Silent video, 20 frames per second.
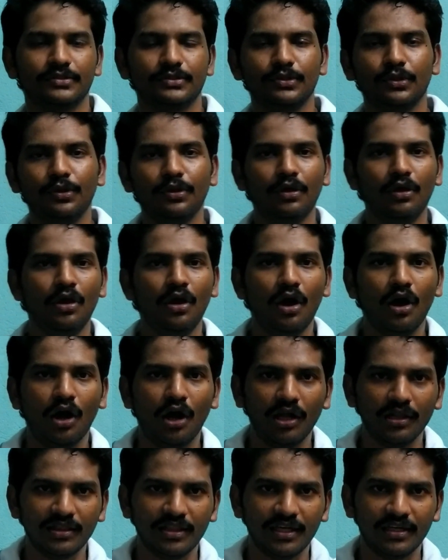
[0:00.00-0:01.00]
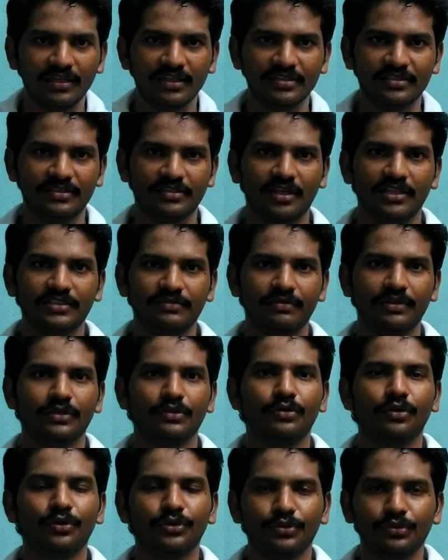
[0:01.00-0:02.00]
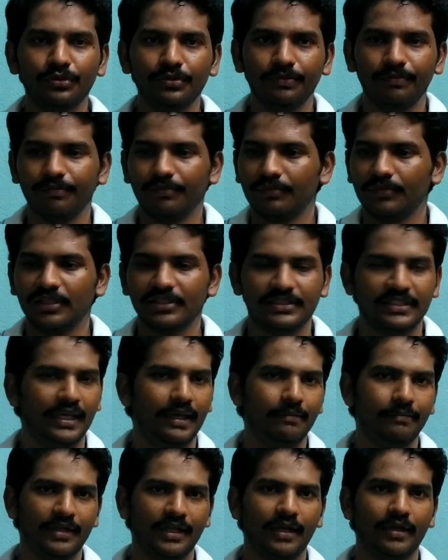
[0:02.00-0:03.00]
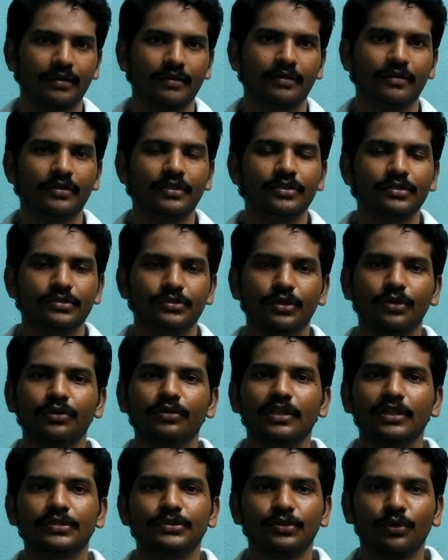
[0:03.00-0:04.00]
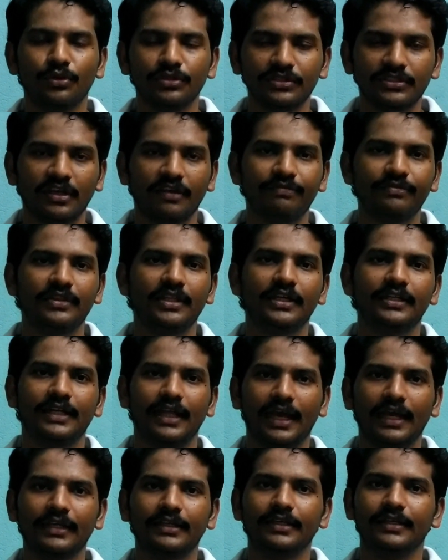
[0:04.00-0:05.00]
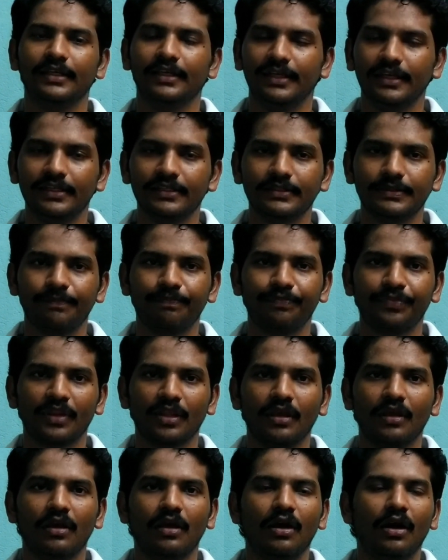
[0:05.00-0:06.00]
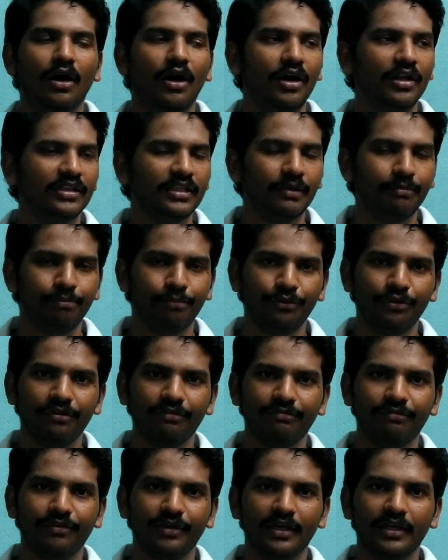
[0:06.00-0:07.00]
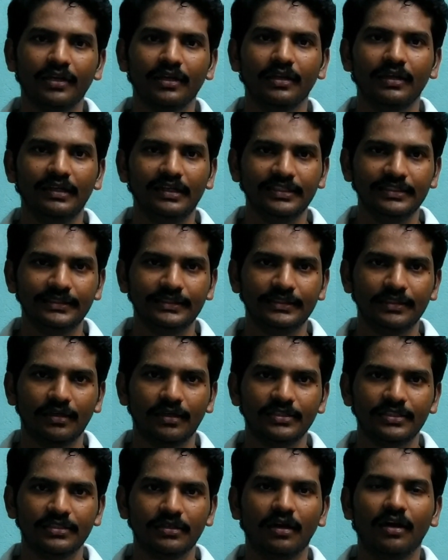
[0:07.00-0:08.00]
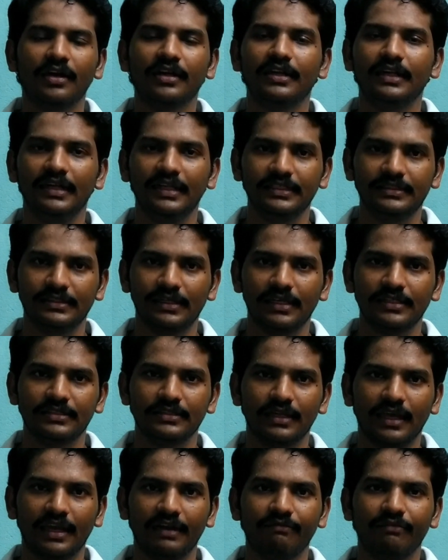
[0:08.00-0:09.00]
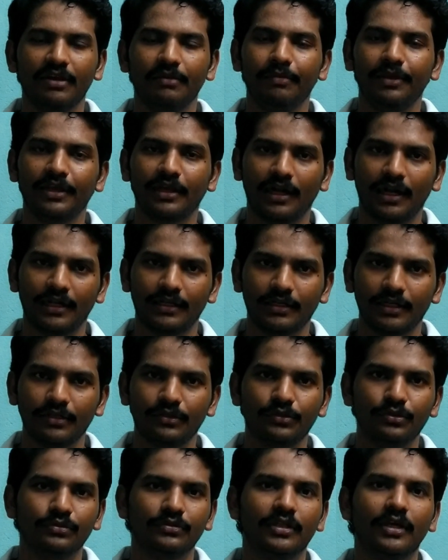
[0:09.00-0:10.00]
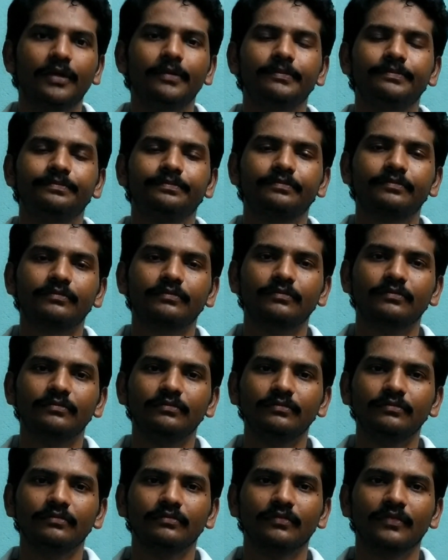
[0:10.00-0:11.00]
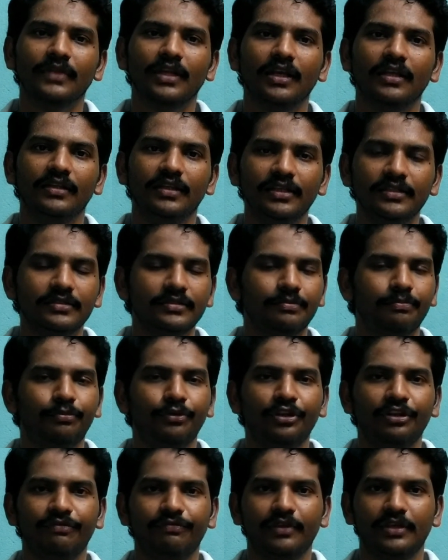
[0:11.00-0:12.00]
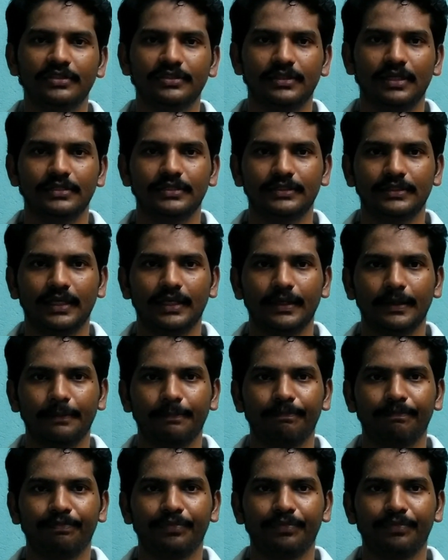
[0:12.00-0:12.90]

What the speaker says: So all the discharge will go to the same tank. So the source of the tank is all the purifier discharge or dislodge line will be connected to this purifier sludge tank.